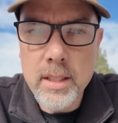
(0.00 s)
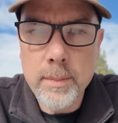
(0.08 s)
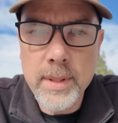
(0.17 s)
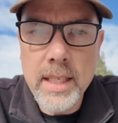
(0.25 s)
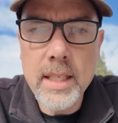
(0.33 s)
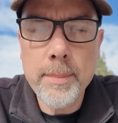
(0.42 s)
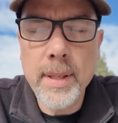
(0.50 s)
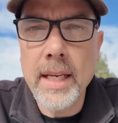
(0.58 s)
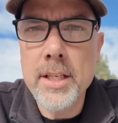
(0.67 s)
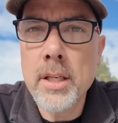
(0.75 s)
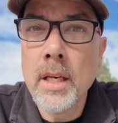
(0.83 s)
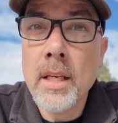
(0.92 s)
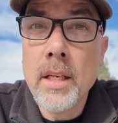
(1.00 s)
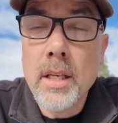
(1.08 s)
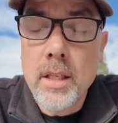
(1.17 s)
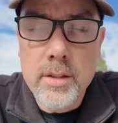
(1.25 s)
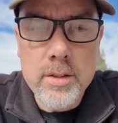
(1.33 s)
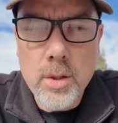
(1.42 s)
Back to the beginning page,
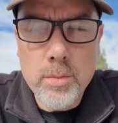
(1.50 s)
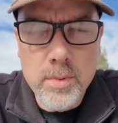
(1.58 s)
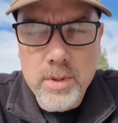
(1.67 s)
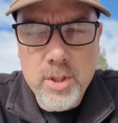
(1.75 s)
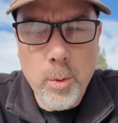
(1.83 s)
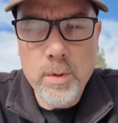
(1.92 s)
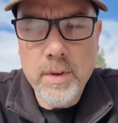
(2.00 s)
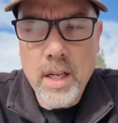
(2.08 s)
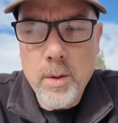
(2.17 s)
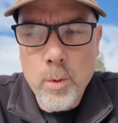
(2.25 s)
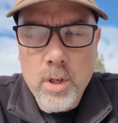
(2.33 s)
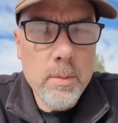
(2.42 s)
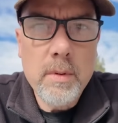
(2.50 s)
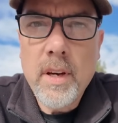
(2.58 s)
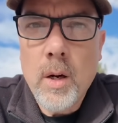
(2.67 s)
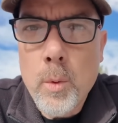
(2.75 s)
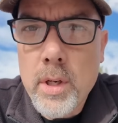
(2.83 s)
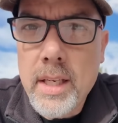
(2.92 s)
so, so we've got it working, we've
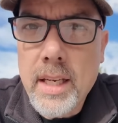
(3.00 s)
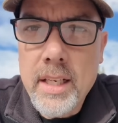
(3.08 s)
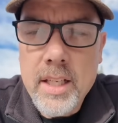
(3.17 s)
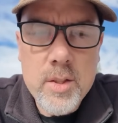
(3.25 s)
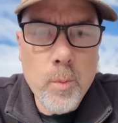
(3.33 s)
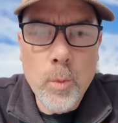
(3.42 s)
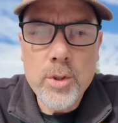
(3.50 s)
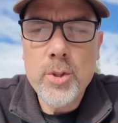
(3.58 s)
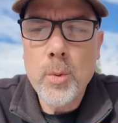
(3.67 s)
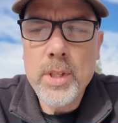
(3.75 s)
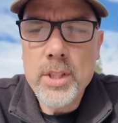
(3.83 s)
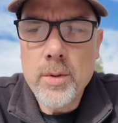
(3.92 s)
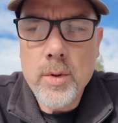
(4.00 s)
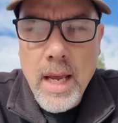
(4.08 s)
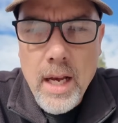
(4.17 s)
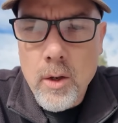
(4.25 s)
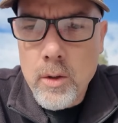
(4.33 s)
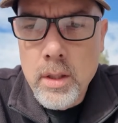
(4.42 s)
got a working connection. What do we do
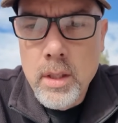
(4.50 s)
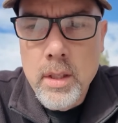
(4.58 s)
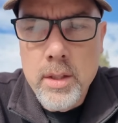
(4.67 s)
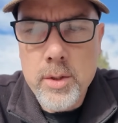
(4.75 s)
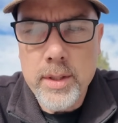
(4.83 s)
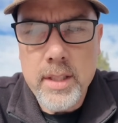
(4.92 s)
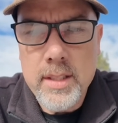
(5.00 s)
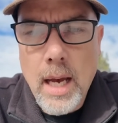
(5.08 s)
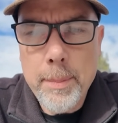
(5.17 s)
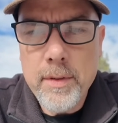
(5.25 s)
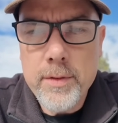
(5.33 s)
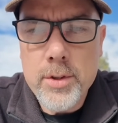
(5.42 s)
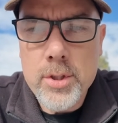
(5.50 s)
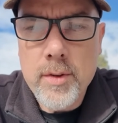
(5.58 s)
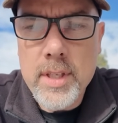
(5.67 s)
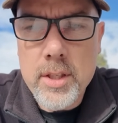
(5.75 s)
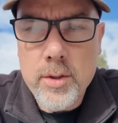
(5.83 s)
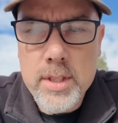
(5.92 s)
now? So at the top of your
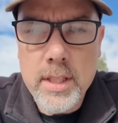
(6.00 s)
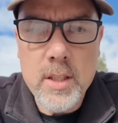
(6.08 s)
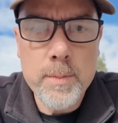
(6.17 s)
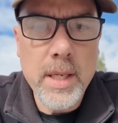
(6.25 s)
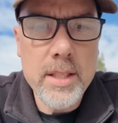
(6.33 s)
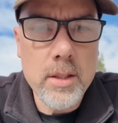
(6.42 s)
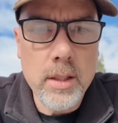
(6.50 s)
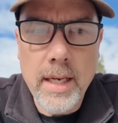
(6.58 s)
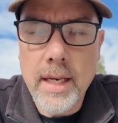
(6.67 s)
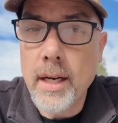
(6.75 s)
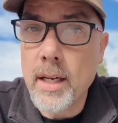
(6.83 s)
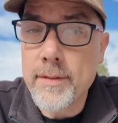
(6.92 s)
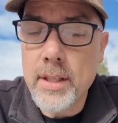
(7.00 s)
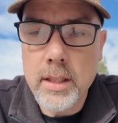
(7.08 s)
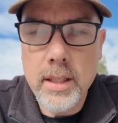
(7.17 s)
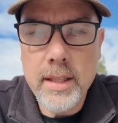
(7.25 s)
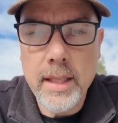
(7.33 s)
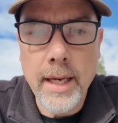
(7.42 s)
screen, you'll see this pencil icon. If you
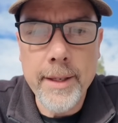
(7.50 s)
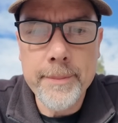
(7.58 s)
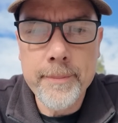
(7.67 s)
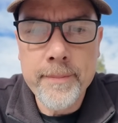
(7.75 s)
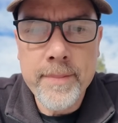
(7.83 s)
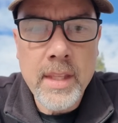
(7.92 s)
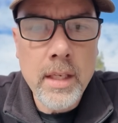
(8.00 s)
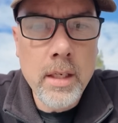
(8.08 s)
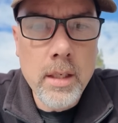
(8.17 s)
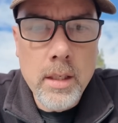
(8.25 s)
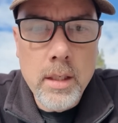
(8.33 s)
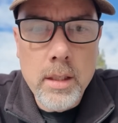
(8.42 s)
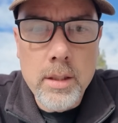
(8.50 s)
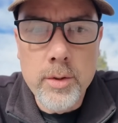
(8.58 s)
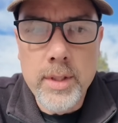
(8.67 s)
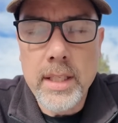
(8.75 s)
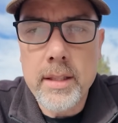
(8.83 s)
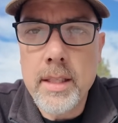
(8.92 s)
click that,
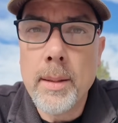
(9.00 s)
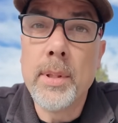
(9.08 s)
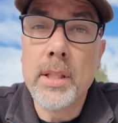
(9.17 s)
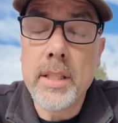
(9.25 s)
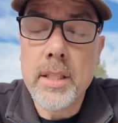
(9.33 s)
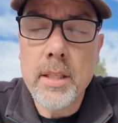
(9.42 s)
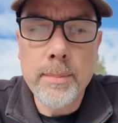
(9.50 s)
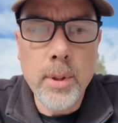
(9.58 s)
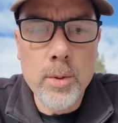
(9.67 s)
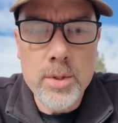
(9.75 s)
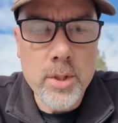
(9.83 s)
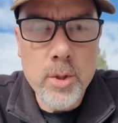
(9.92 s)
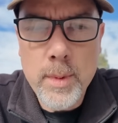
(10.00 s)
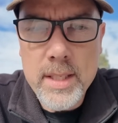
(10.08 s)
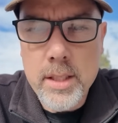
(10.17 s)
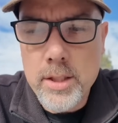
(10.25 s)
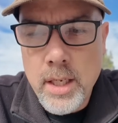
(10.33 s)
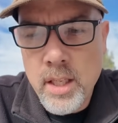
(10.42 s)
you get the ability to compose a new
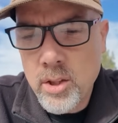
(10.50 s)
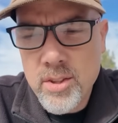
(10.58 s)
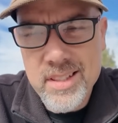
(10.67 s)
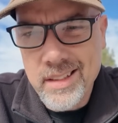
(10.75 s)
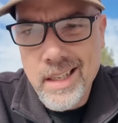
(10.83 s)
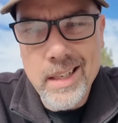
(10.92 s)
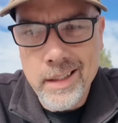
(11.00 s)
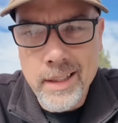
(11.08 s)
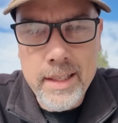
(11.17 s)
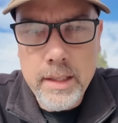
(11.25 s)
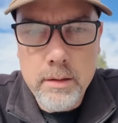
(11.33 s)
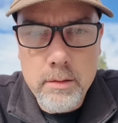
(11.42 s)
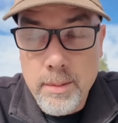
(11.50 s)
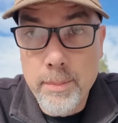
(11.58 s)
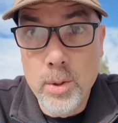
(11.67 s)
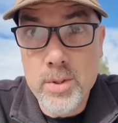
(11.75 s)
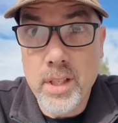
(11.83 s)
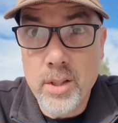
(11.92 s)
message. And it looks a lot like
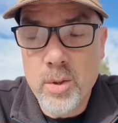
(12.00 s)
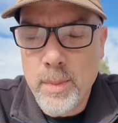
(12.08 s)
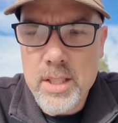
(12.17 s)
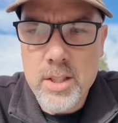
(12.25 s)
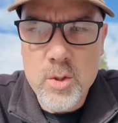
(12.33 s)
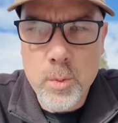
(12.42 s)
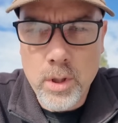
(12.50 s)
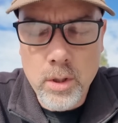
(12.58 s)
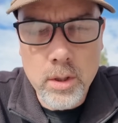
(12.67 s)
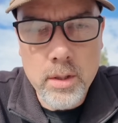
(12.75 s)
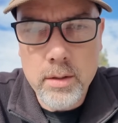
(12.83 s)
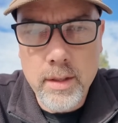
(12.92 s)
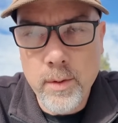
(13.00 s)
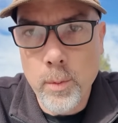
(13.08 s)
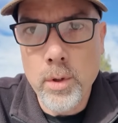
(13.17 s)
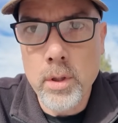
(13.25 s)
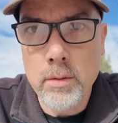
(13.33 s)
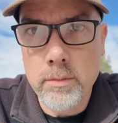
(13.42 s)
composing a new message would look if it
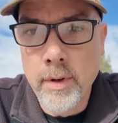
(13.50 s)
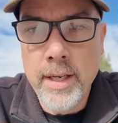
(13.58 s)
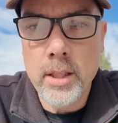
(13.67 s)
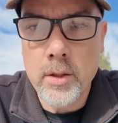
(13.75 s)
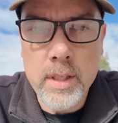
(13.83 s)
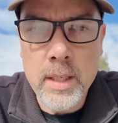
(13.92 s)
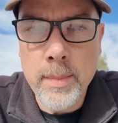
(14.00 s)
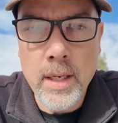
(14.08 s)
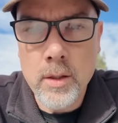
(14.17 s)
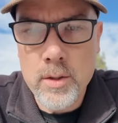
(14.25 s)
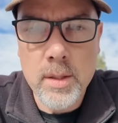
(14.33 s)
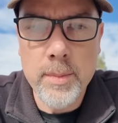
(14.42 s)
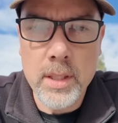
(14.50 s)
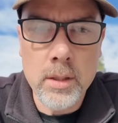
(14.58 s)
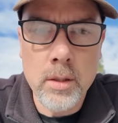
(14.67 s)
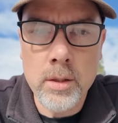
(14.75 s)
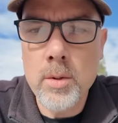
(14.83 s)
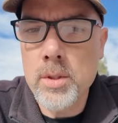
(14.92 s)
were regular email or something
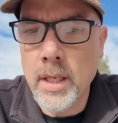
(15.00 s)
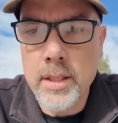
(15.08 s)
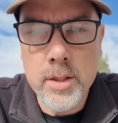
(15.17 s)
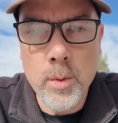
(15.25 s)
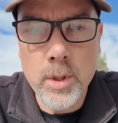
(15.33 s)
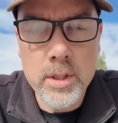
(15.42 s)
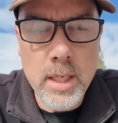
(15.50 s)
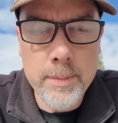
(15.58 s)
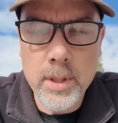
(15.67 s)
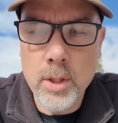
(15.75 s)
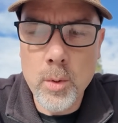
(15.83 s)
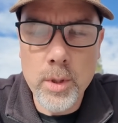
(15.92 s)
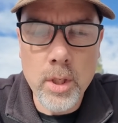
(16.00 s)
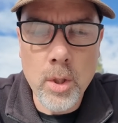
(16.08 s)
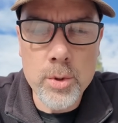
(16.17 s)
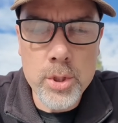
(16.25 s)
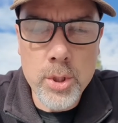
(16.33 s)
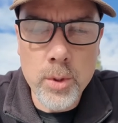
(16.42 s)
along those lines. You want to type in who it
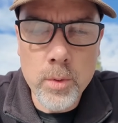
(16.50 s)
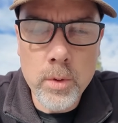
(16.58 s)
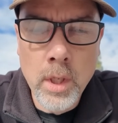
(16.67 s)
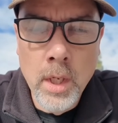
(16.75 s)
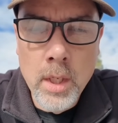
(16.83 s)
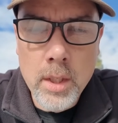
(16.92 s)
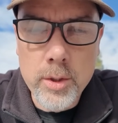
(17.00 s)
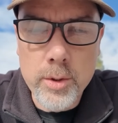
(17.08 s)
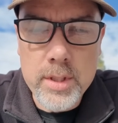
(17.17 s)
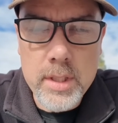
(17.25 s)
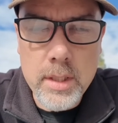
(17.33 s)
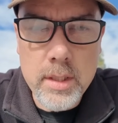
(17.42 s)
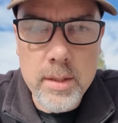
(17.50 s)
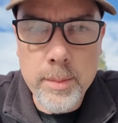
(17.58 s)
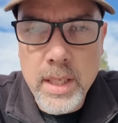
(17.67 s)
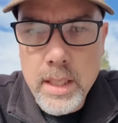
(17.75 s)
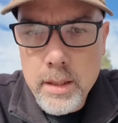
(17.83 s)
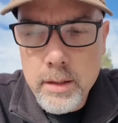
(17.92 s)
goes to, you could send it to
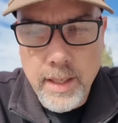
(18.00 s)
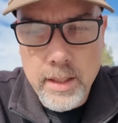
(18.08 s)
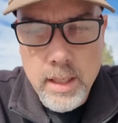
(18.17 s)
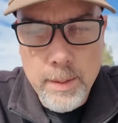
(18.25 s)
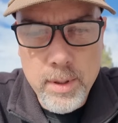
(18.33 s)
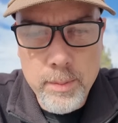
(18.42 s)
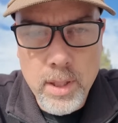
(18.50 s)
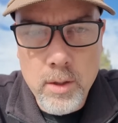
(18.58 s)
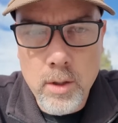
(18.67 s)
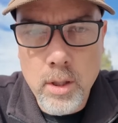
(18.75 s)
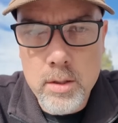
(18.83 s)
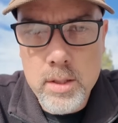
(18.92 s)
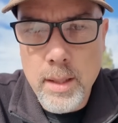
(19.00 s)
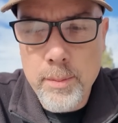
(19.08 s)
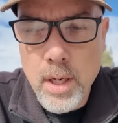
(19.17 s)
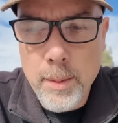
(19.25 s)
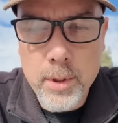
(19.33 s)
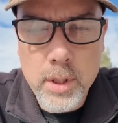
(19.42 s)
me if I can type in my own call sign
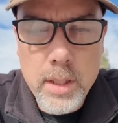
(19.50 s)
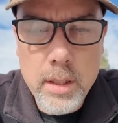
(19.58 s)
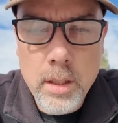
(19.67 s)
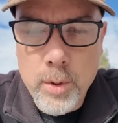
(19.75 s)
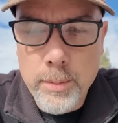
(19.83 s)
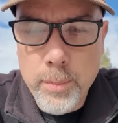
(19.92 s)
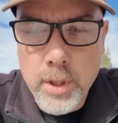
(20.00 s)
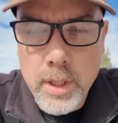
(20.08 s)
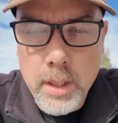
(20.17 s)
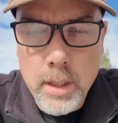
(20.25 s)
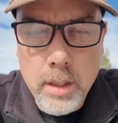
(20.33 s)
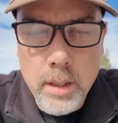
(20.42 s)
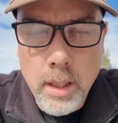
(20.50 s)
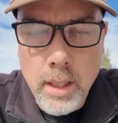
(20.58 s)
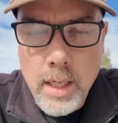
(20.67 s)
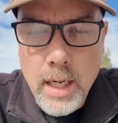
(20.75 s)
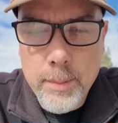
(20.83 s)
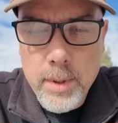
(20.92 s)
properly. You can put in a
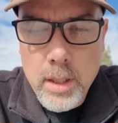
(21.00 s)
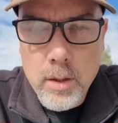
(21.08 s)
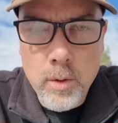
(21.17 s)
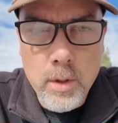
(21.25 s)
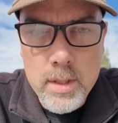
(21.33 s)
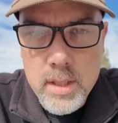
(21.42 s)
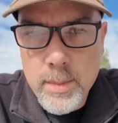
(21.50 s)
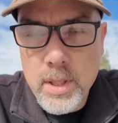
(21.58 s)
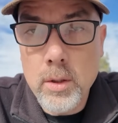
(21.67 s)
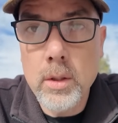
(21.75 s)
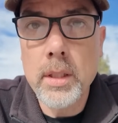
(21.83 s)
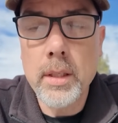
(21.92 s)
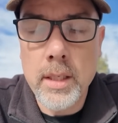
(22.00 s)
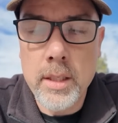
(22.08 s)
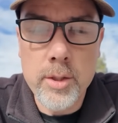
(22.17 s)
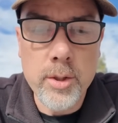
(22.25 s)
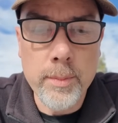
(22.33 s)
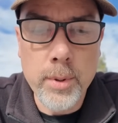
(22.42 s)
comma or a semicolon and
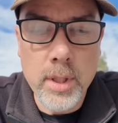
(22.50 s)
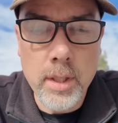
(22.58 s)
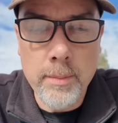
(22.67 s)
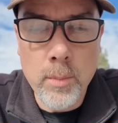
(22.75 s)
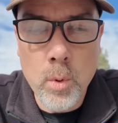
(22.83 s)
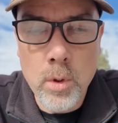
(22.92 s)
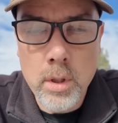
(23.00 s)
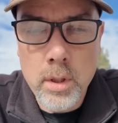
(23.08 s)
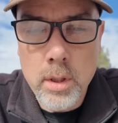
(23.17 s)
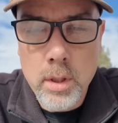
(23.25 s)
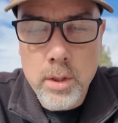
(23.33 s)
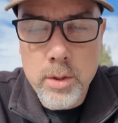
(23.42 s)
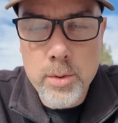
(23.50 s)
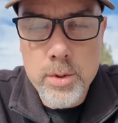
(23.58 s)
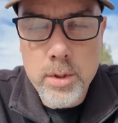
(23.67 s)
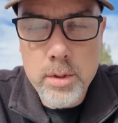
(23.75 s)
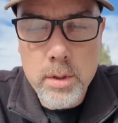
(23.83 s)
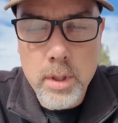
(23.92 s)
then you can put in more
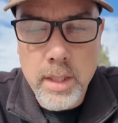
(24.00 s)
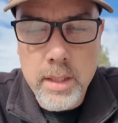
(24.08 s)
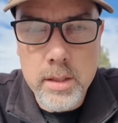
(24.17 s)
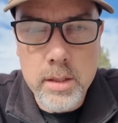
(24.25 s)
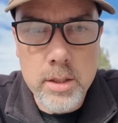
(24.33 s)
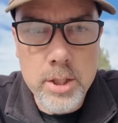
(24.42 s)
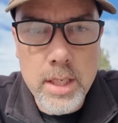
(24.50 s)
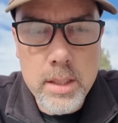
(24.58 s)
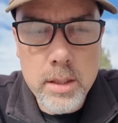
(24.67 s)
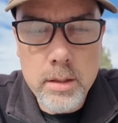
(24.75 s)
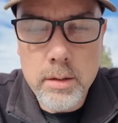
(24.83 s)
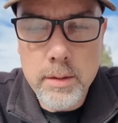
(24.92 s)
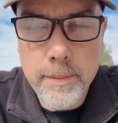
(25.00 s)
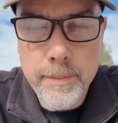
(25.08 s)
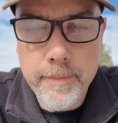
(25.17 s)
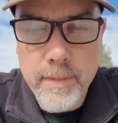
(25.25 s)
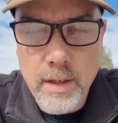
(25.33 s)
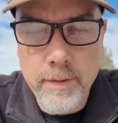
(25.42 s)
users, like this is Jason,
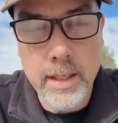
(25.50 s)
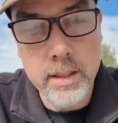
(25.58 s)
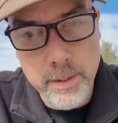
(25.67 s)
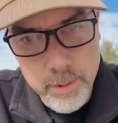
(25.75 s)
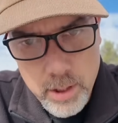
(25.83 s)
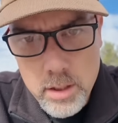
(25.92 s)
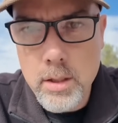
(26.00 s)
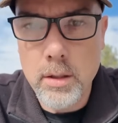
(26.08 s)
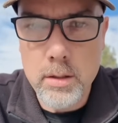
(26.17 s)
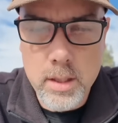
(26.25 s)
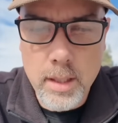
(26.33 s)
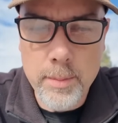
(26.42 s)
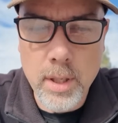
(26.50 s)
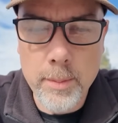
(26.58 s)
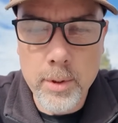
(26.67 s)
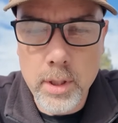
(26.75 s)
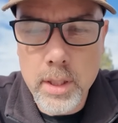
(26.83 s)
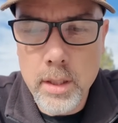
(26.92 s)
if I can type in his call sign
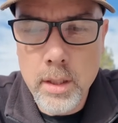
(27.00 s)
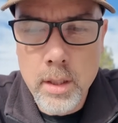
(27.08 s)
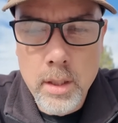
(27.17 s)
properly.